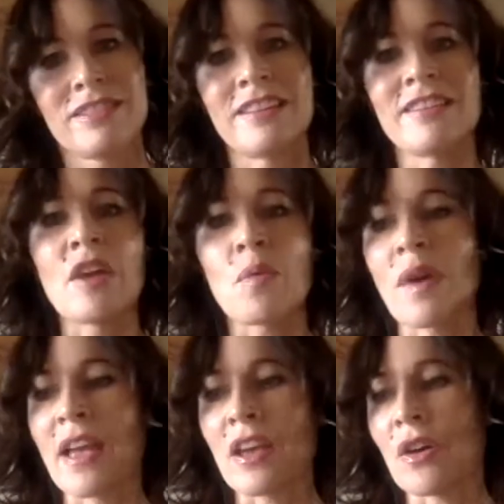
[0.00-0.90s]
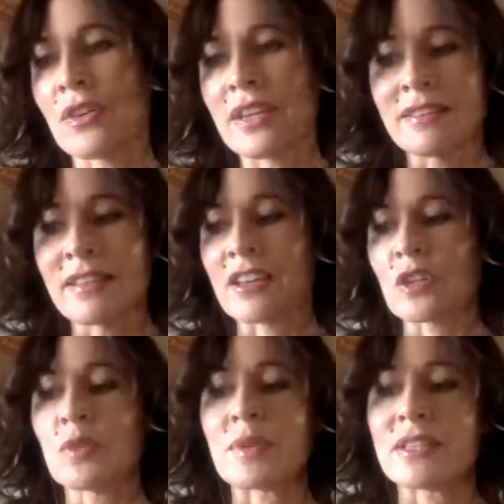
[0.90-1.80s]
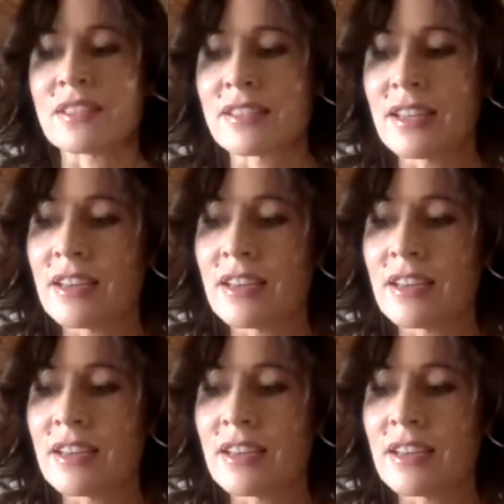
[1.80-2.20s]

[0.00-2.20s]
in that way, only in that humans